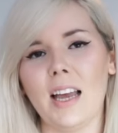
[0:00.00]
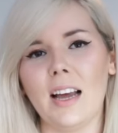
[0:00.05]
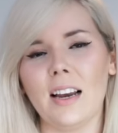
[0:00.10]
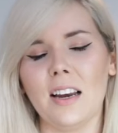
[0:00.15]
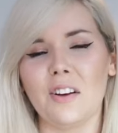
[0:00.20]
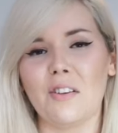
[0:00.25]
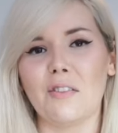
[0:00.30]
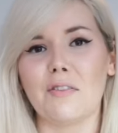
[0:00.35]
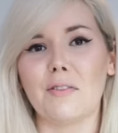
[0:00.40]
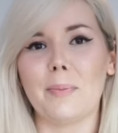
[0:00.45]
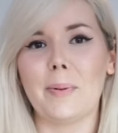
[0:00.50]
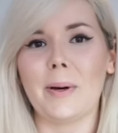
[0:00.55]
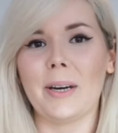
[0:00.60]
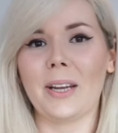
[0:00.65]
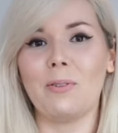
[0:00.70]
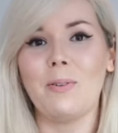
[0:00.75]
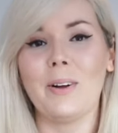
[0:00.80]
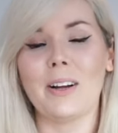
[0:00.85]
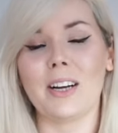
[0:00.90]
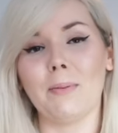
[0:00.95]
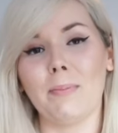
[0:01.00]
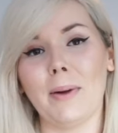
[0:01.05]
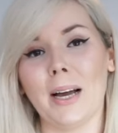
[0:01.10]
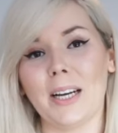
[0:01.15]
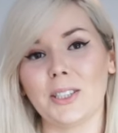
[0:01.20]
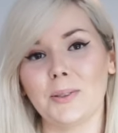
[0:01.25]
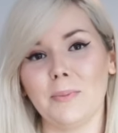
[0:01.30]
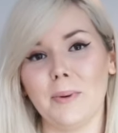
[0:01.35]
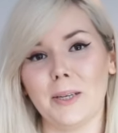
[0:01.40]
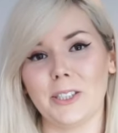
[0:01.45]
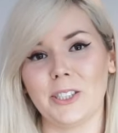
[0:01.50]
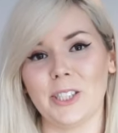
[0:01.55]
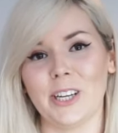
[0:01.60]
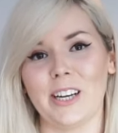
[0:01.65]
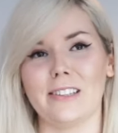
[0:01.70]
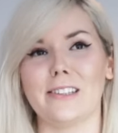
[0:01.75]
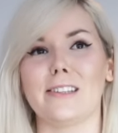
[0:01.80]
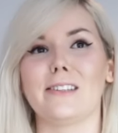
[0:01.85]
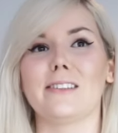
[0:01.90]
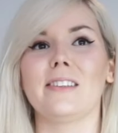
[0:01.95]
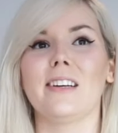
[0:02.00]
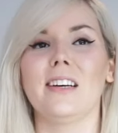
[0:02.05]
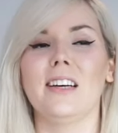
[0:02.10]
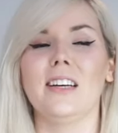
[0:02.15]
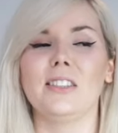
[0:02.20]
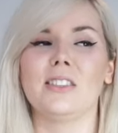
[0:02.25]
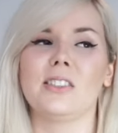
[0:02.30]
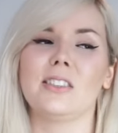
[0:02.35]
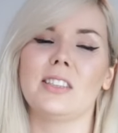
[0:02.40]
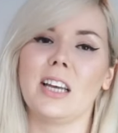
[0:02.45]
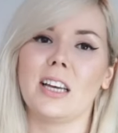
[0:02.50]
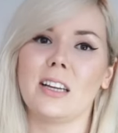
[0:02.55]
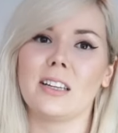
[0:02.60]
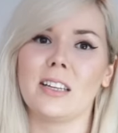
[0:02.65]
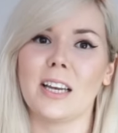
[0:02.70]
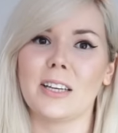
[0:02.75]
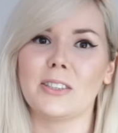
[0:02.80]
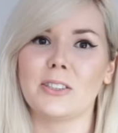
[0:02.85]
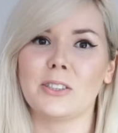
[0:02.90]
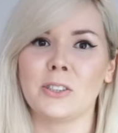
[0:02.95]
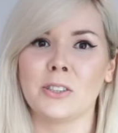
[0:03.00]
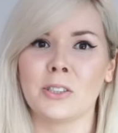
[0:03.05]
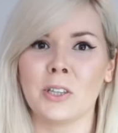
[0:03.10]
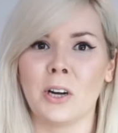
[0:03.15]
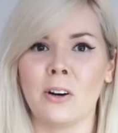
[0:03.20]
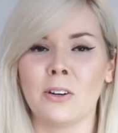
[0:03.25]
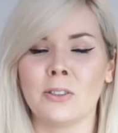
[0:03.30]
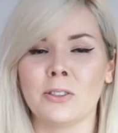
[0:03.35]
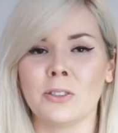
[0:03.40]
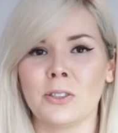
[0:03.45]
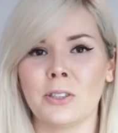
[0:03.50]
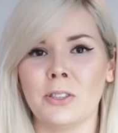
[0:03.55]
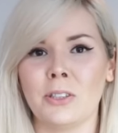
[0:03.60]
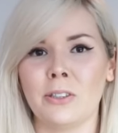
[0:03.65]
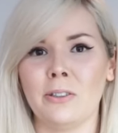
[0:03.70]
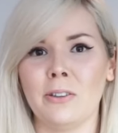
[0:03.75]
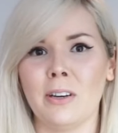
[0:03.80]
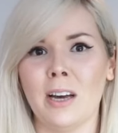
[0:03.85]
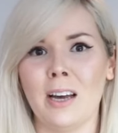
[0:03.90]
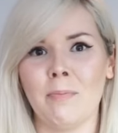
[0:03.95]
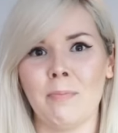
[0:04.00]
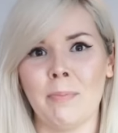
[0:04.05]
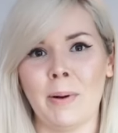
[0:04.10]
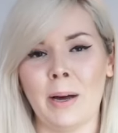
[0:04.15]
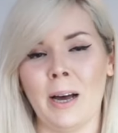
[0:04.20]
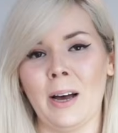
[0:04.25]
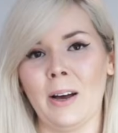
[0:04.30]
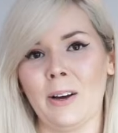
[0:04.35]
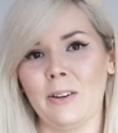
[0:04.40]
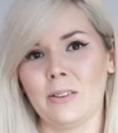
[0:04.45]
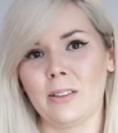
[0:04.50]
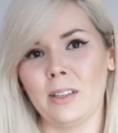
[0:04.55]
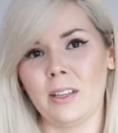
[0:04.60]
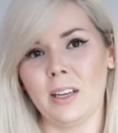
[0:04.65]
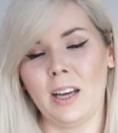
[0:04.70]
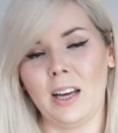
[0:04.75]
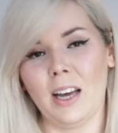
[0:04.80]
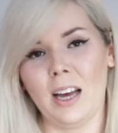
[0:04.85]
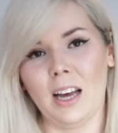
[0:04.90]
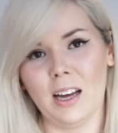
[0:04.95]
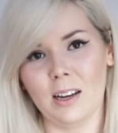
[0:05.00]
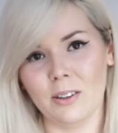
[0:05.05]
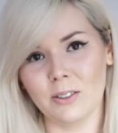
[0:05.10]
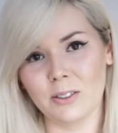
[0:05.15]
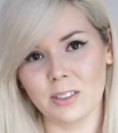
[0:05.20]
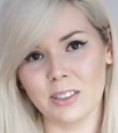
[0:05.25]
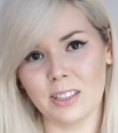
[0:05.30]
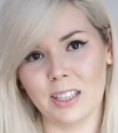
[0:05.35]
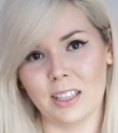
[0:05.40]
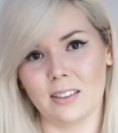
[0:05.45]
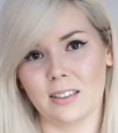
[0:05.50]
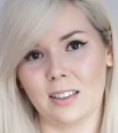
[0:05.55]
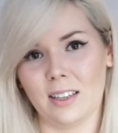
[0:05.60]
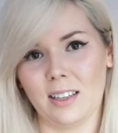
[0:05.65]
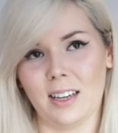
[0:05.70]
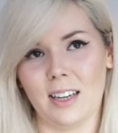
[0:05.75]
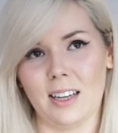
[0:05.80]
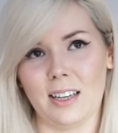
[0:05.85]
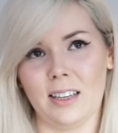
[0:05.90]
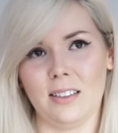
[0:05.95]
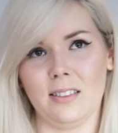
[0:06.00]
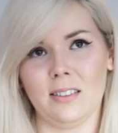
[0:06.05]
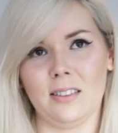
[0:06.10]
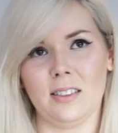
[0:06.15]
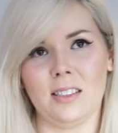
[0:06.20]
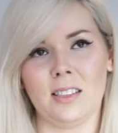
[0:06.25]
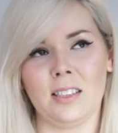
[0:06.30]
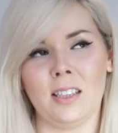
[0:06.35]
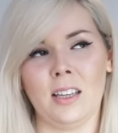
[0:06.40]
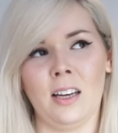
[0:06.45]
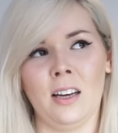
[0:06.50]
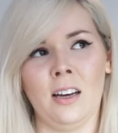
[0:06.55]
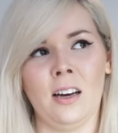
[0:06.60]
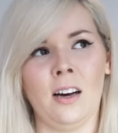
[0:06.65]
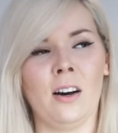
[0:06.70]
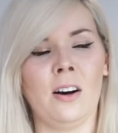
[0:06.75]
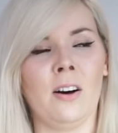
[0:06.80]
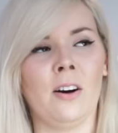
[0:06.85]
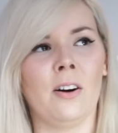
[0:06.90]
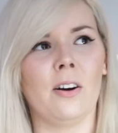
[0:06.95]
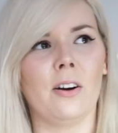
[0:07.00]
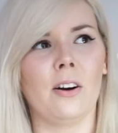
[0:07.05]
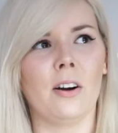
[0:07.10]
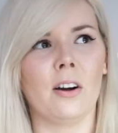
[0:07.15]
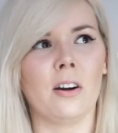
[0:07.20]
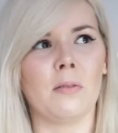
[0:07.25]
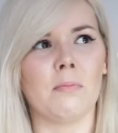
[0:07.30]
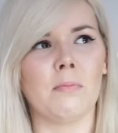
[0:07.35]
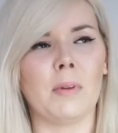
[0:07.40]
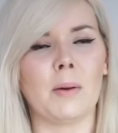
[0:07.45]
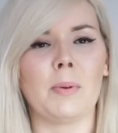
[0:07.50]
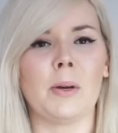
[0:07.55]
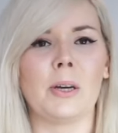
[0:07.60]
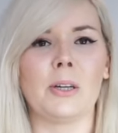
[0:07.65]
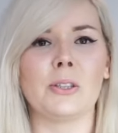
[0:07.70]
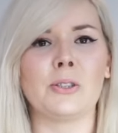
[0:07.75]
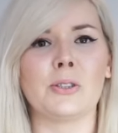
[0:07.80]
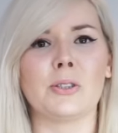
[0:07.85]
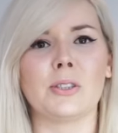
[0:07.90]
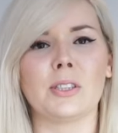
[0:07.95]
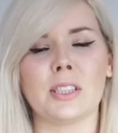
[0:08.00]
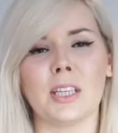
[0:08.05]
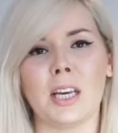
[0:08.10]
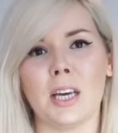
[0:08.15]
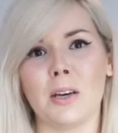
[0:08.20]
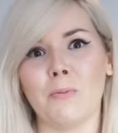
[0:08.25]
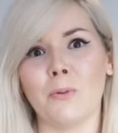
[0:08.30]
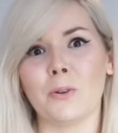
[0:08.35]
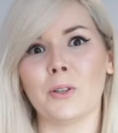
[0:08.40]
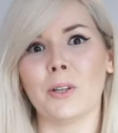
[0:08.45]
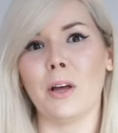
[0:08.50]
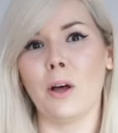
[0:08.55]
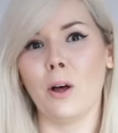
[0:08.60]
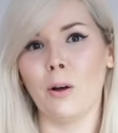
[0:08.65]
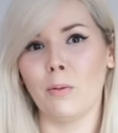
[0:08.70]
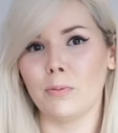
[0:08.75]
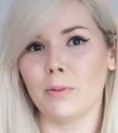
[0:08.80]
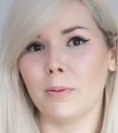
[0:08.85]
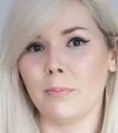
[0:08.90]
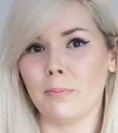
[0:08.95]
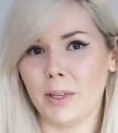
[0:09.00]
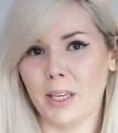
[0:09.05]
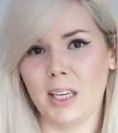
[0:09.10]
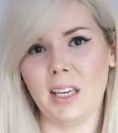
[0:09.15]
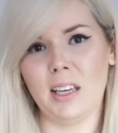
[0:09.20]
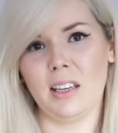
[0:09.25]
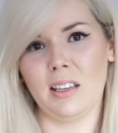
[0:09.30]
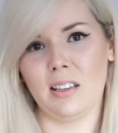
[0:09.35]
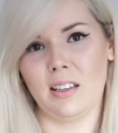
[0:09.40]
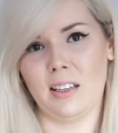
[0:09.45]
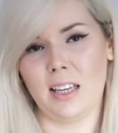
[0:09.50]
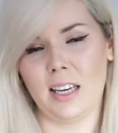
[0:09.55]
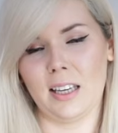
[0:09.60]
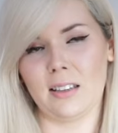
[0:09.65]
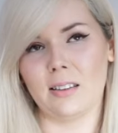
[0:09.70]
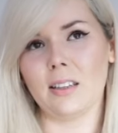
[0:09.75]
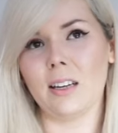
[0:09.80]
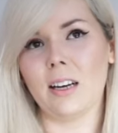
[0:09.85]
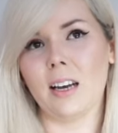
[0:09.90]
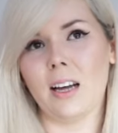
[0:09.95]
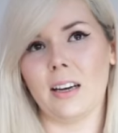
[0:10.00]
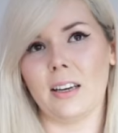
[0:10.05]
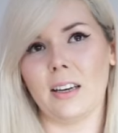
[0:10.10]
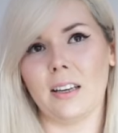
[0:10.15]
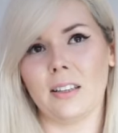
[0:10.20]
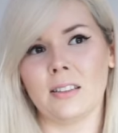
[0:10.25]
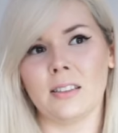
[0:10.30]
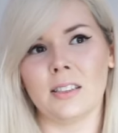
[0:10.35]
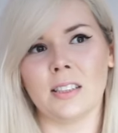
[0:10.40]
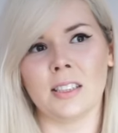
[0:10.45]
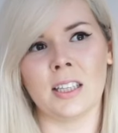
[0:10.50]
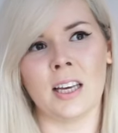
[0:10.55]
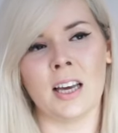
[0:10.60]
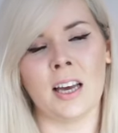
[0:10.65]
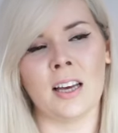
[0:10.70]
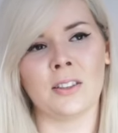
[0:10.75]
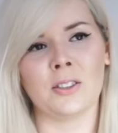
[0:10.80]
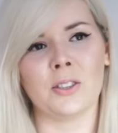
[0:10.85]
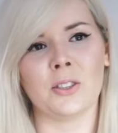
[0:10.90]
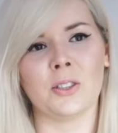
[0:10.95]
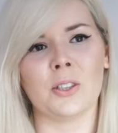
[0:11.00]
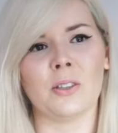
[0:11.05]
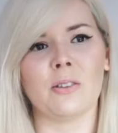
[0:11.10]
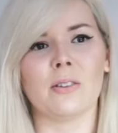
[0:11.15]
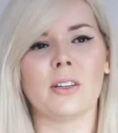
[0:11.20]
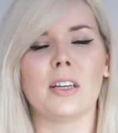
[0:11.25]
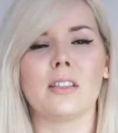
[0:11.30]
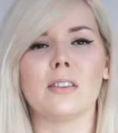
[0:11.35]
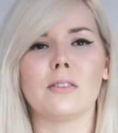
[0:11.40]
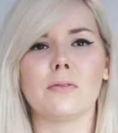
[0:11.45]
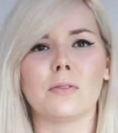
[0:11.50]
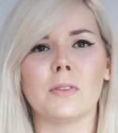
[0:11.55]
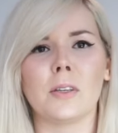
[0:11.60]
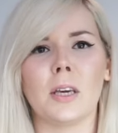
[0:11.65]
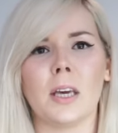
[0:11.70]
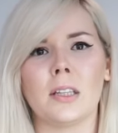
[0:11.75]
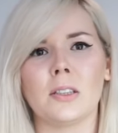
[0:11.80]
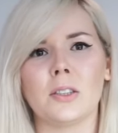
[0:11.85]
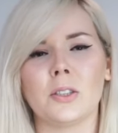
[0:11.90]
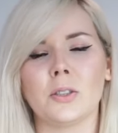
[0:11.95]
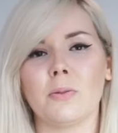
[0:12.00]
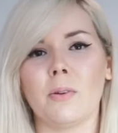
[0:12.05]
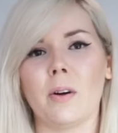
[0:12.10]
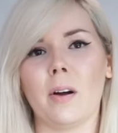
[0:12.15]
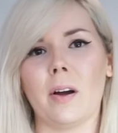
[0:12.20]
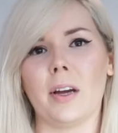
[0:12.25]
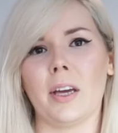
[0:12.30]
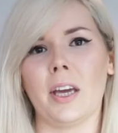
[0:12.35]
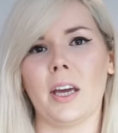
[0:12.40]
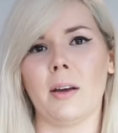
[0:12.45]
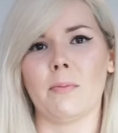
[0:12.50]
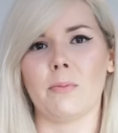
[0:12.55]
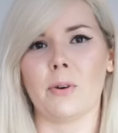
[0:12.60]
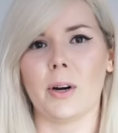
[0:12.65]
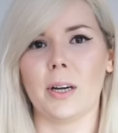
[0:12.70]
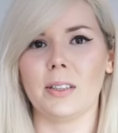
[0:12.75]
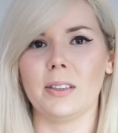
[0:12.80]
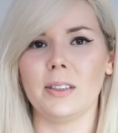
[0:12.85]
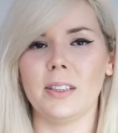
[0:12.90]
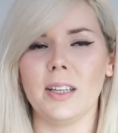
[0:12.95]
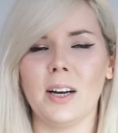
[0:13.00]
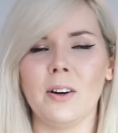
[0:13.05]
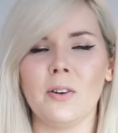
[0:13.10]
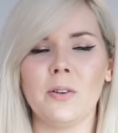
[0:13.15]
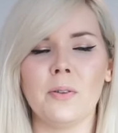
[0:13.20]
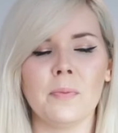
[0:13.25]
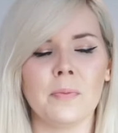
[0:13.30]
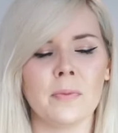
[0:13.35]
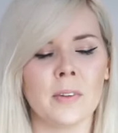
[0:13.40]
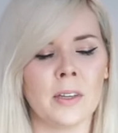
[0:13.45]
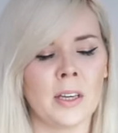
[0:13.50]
Hello everybody, welcome back to my channel. Today I'd like to talk to you about how to get clients, or maybe I should say what helped me get clients and, you know, kind of get to where I am right now.